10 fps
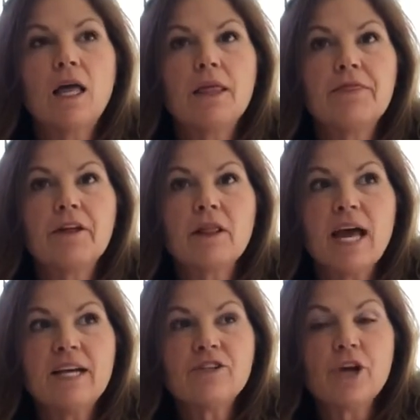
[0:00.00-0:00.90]
the
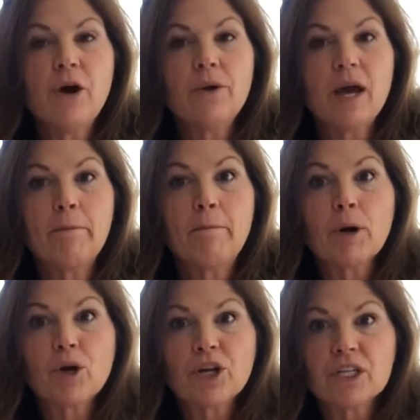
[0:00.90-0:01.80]
last coat I
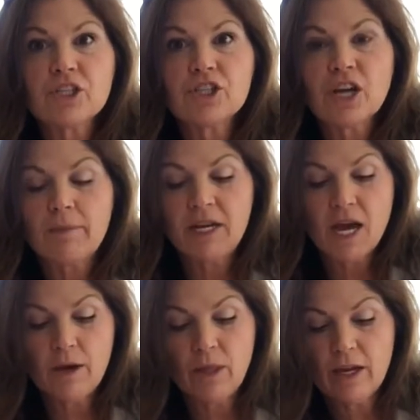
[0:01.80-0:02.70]
burnish. I mean,
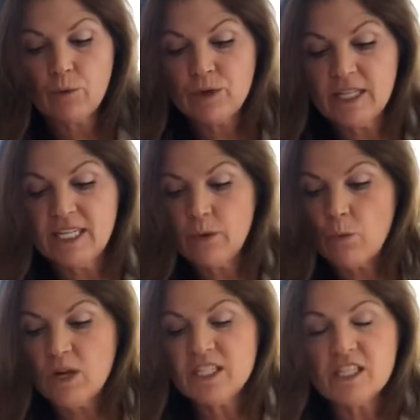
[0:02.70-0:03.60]
I like really,
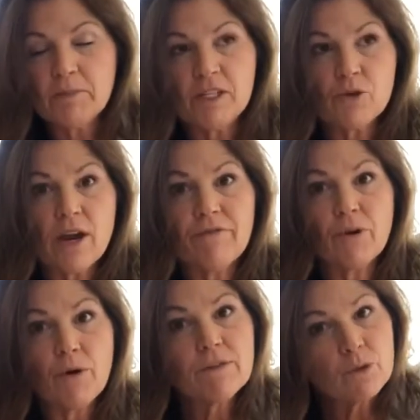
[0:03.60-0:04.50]
once it's been dry
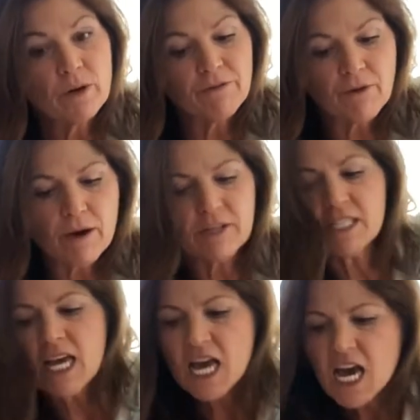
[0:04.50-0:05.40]
for over 24 hours,
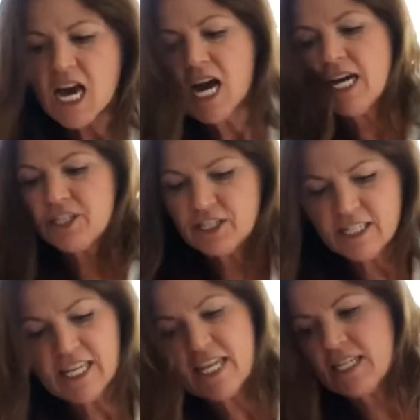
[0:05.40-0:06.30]
I just
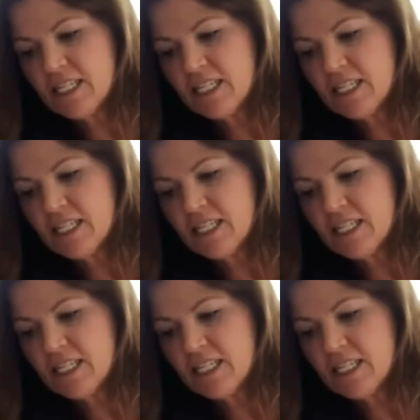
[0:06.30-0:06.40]
sand and